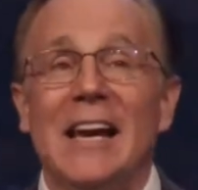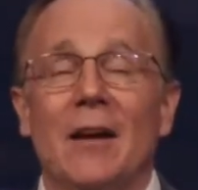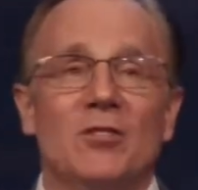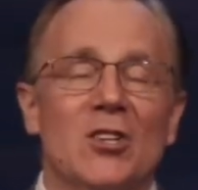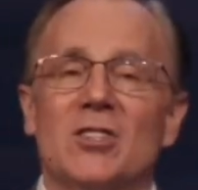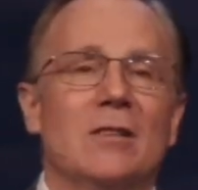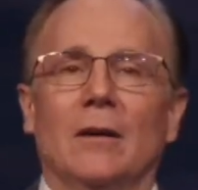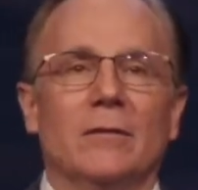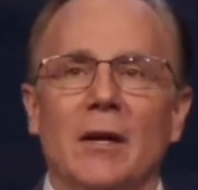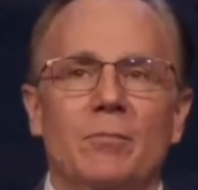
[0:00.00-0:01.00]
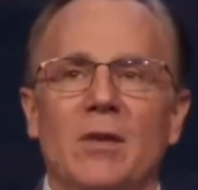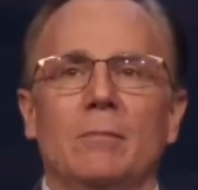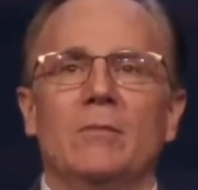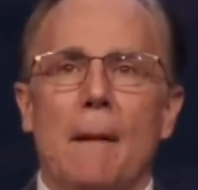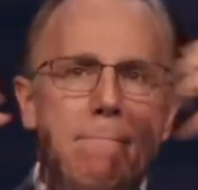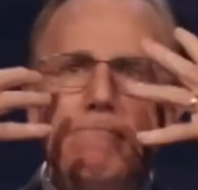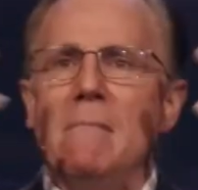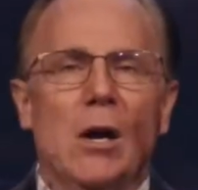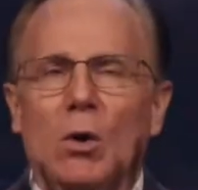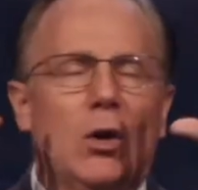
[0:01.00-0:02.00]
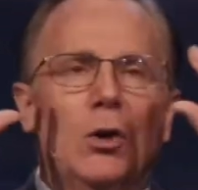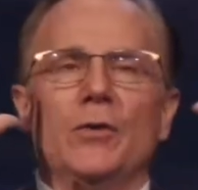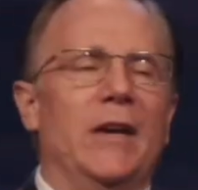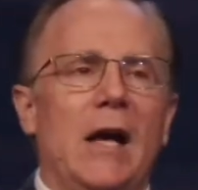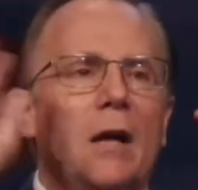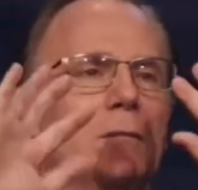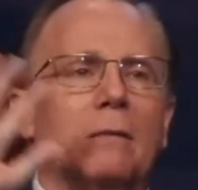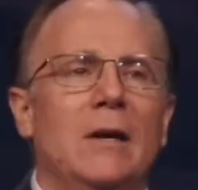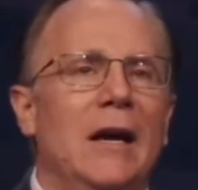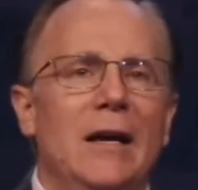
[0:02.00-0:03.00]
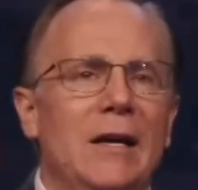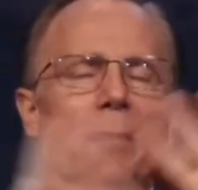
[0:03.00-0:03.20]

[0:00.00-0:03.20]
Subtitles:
Think of just the miracle, the